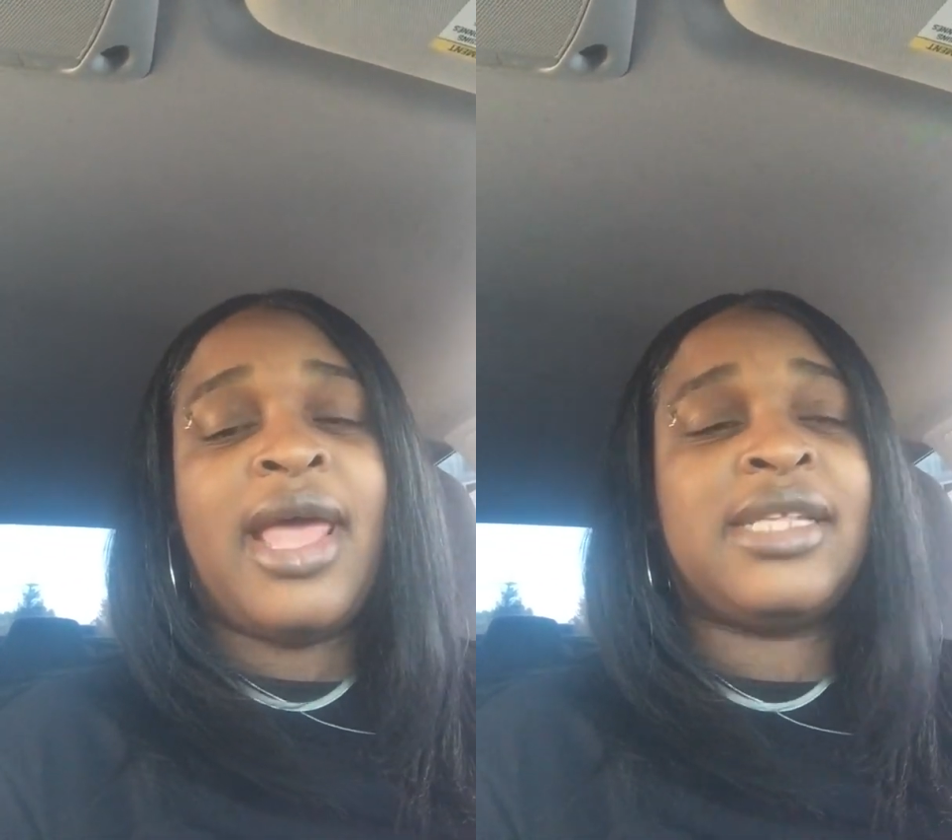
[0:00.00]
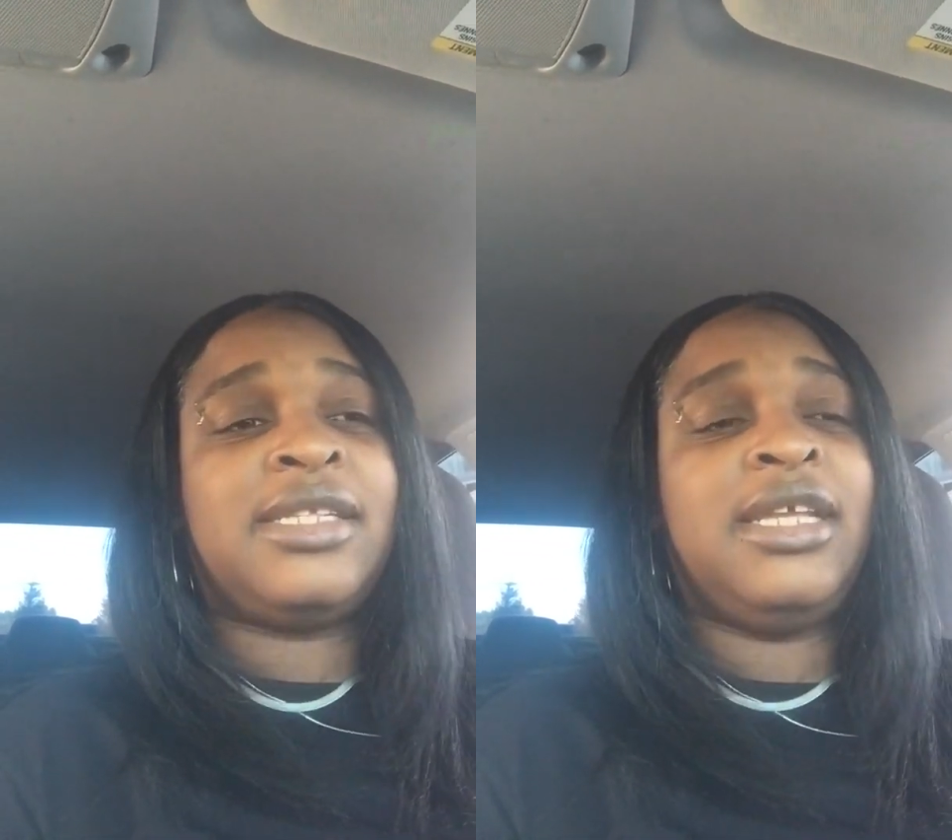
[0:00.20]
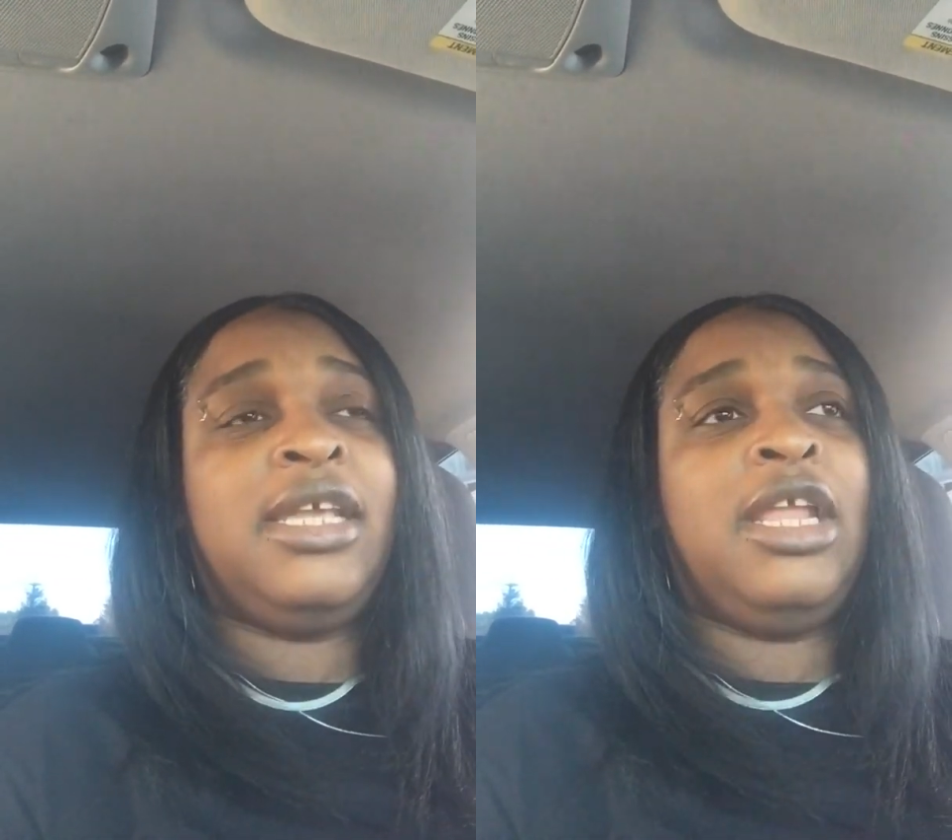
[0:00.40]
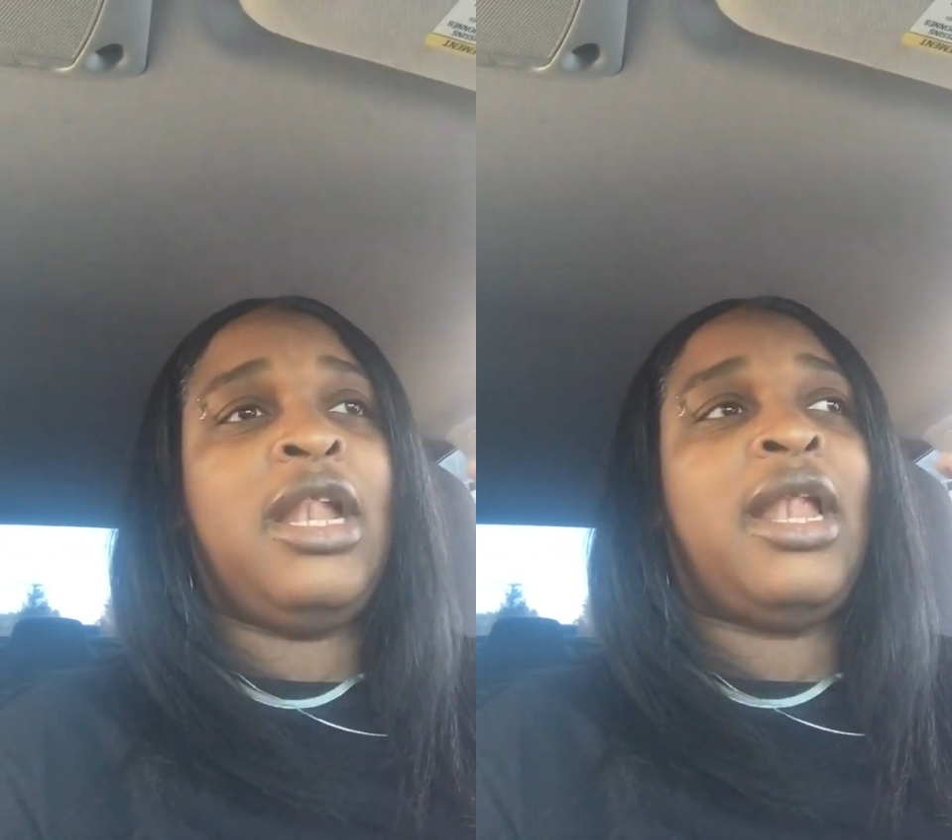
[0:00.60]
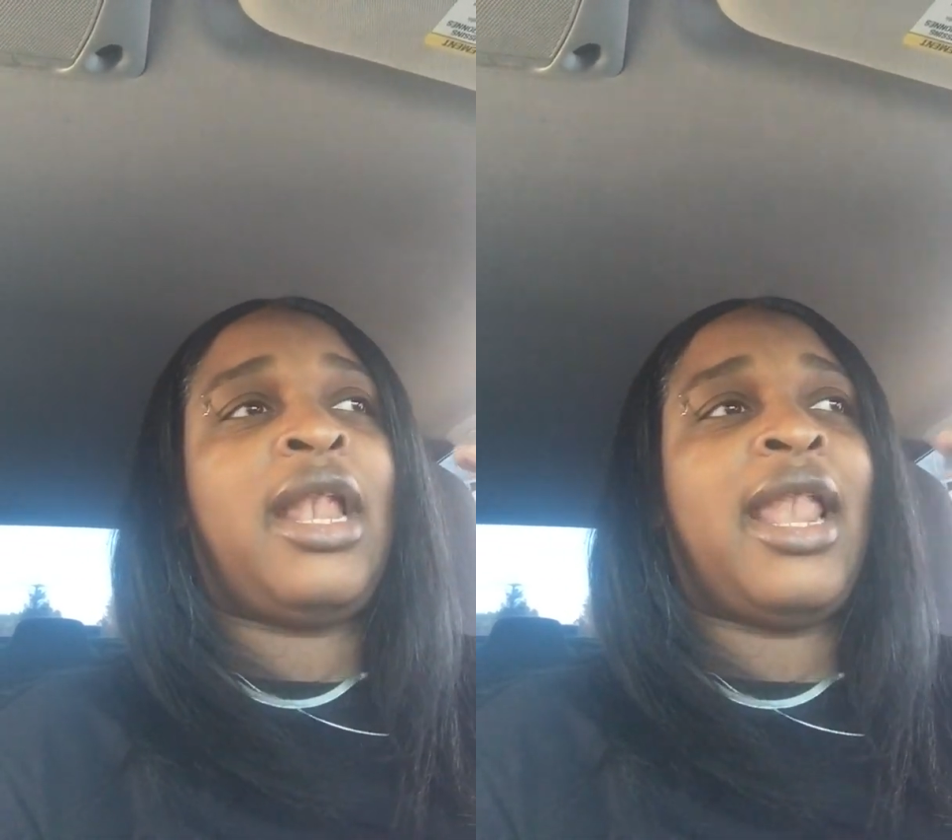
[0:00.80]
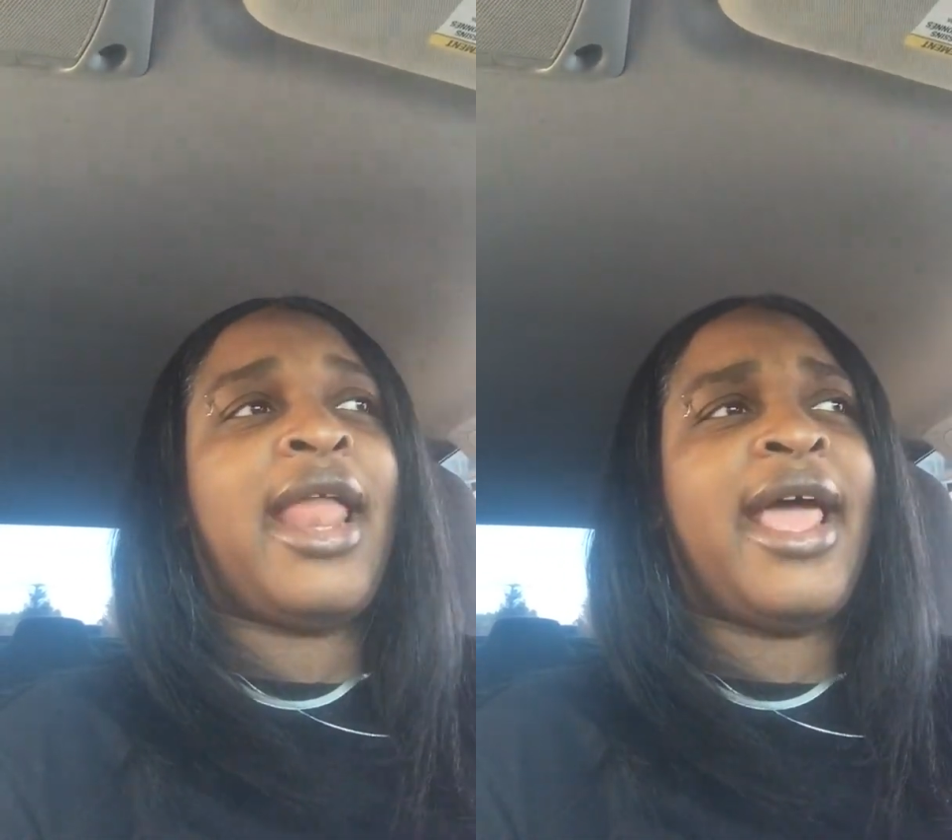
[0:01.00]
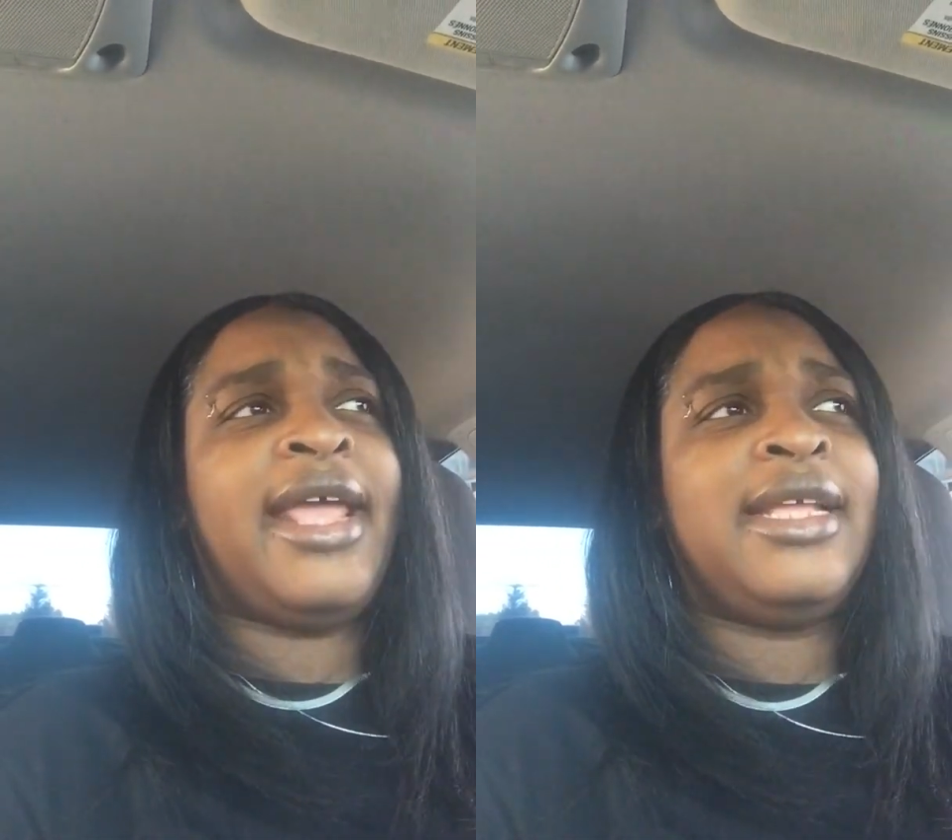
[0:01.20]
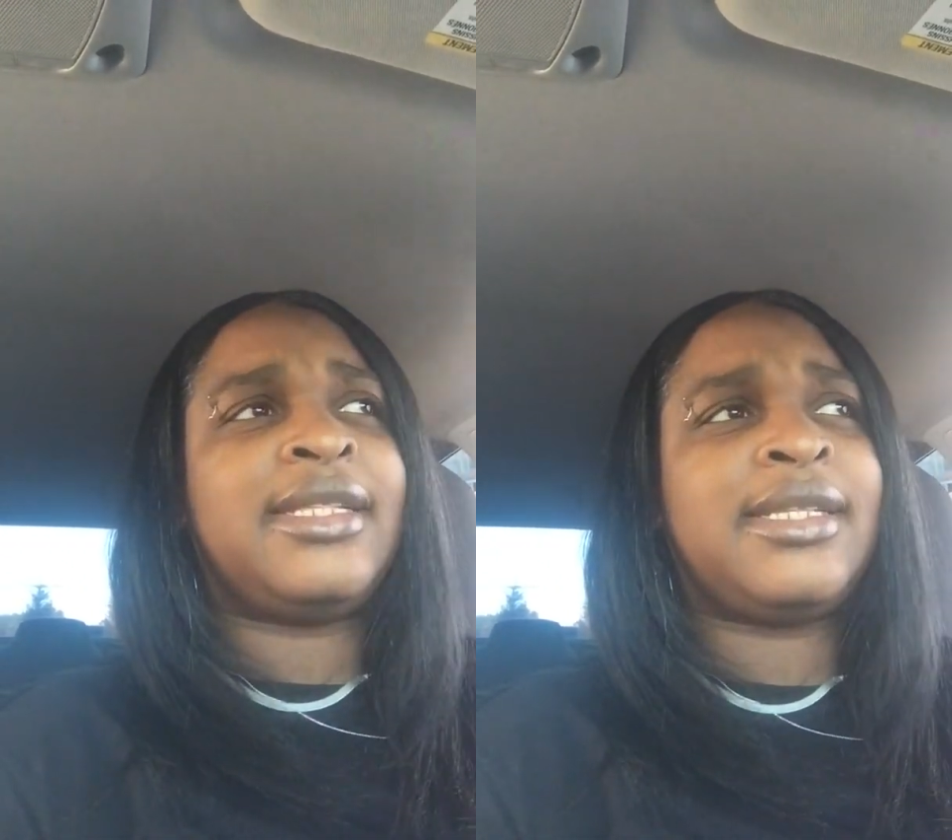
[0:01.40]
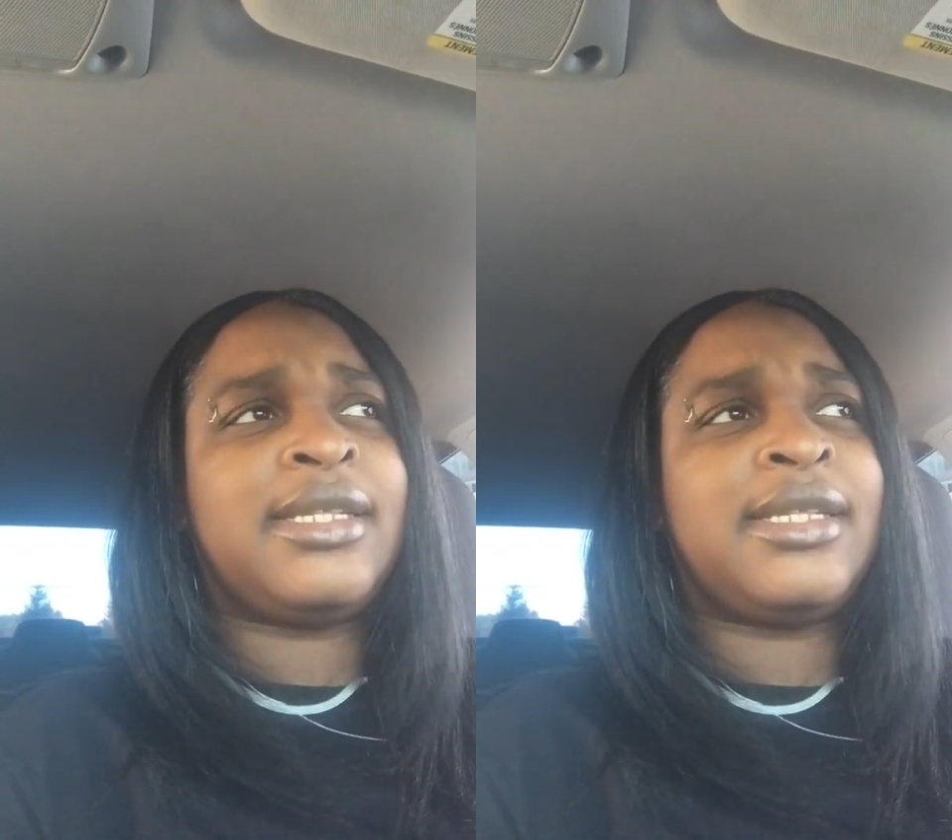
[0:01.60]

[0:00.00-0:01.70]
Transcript: I seen light